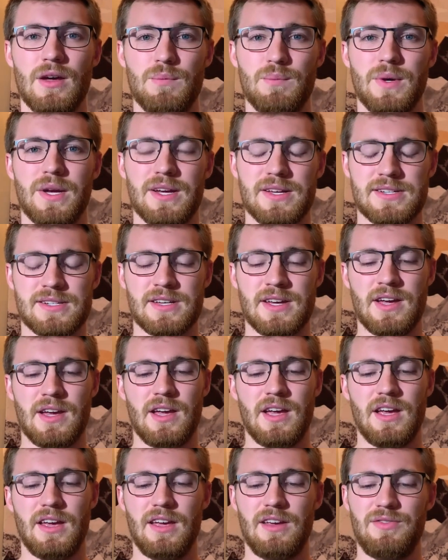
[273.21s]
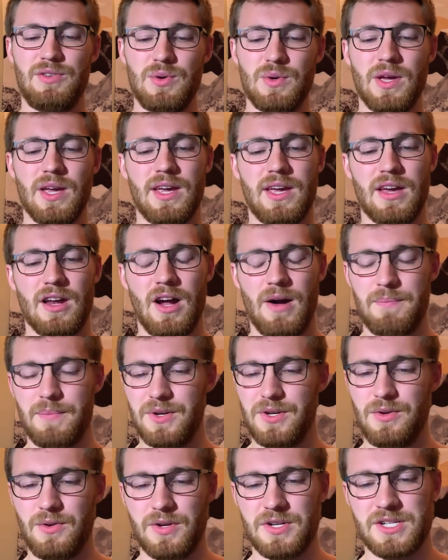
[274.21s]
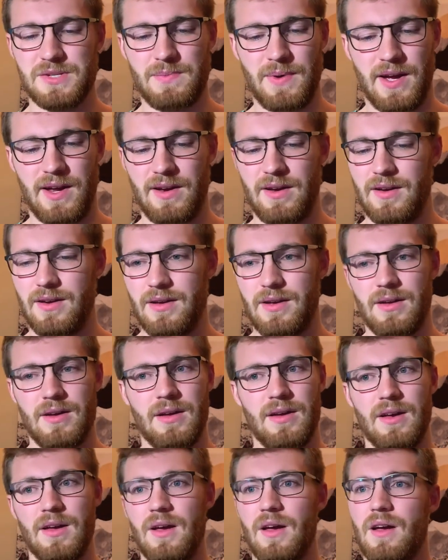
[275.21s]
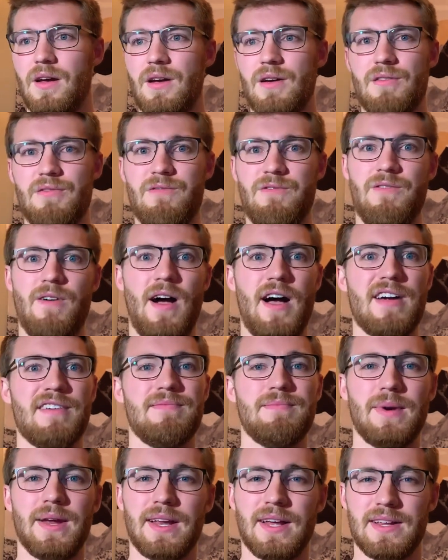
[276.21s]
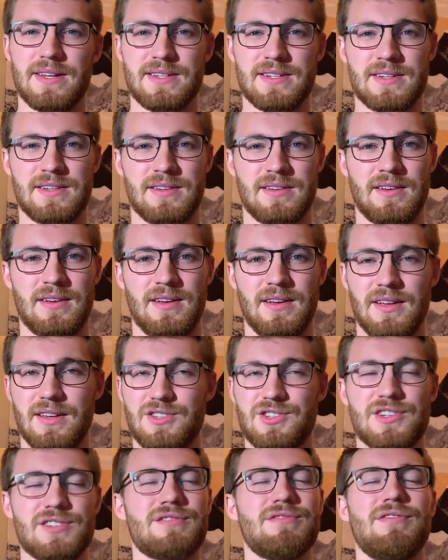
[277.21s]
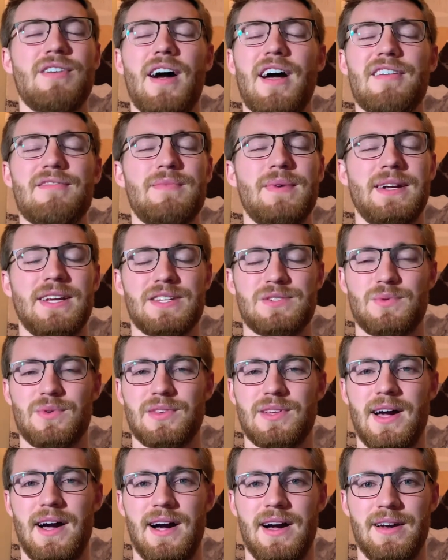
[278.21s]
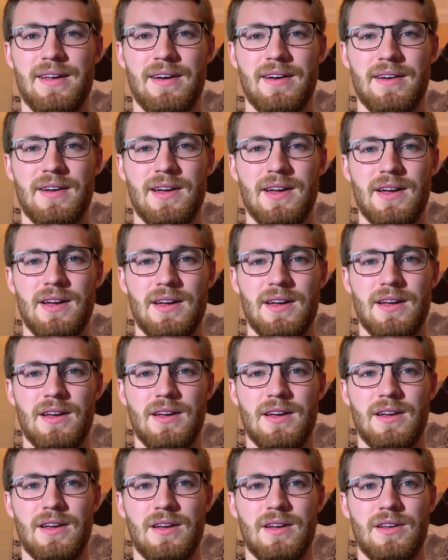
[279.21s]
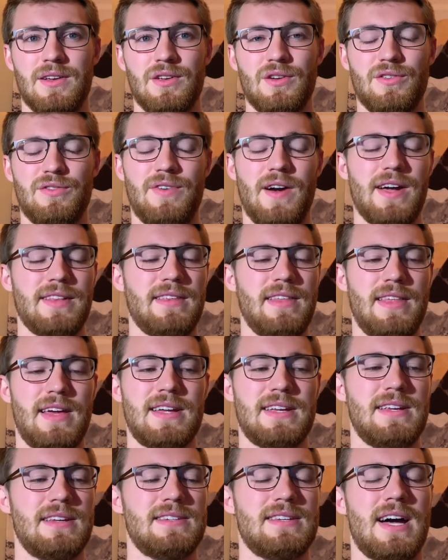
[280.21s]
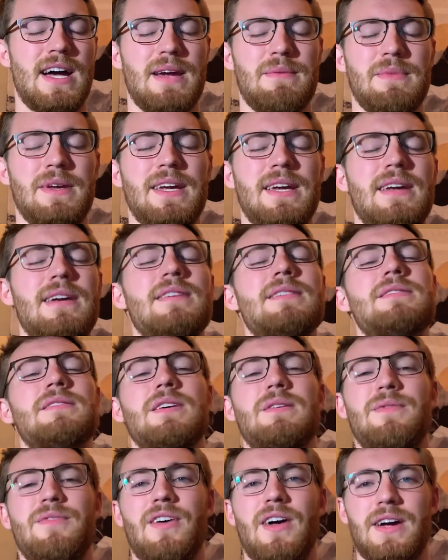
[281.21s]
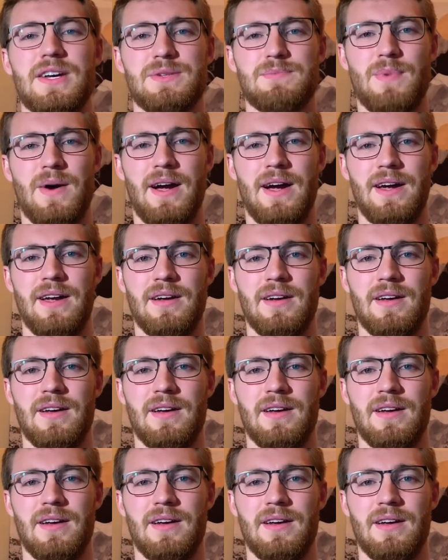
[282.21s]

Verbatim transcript: Because if you can get up and you can spend five minutes just five minutes with God. You'll find that that time easily flies by.